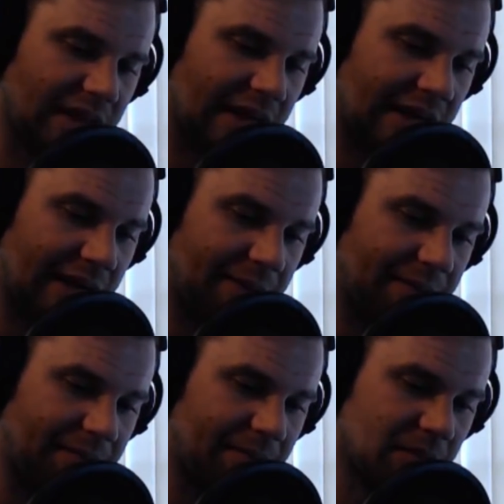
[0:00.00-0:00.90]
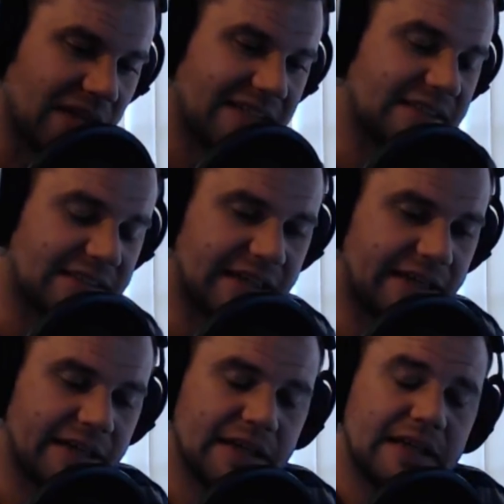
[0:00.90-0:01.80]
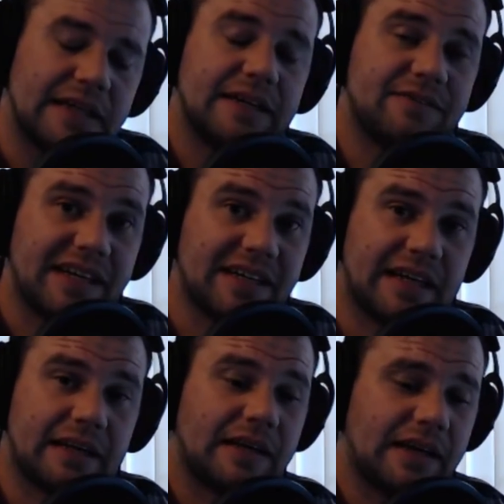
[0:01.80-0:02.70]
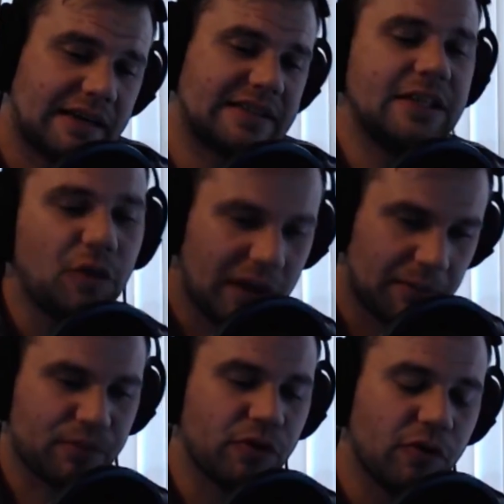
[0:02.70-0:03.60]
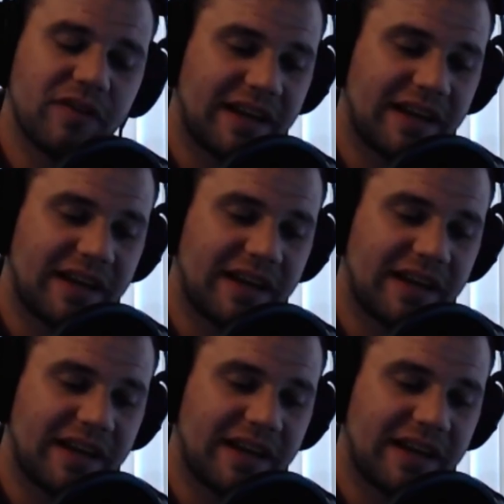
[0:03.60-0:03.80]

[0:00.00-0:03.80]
Um, would like to see if they can continue and improve.